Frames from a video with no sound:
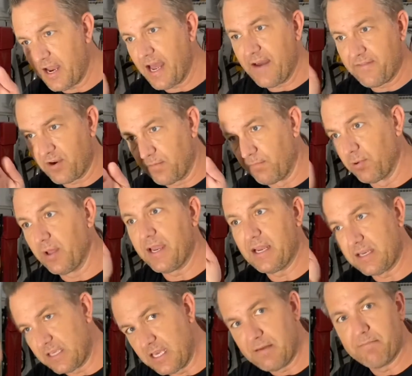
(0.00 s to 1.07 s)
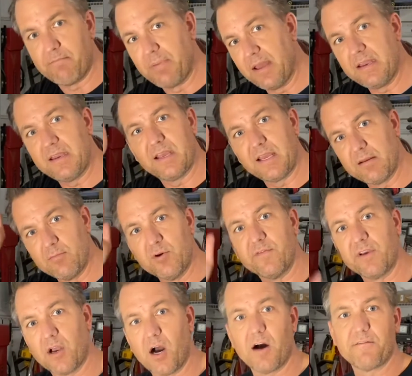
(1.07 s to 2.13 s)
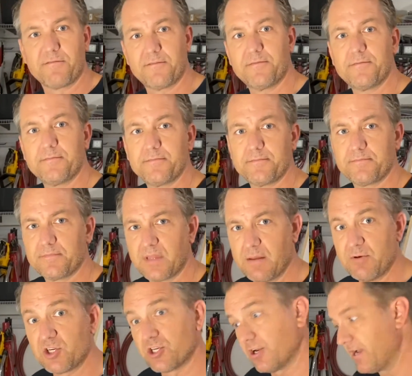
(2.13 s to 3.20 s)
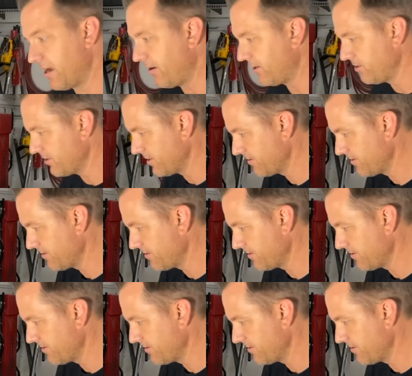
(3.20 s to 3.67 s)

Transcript: have your blade keep bending and moving off. Let me show you how I do it.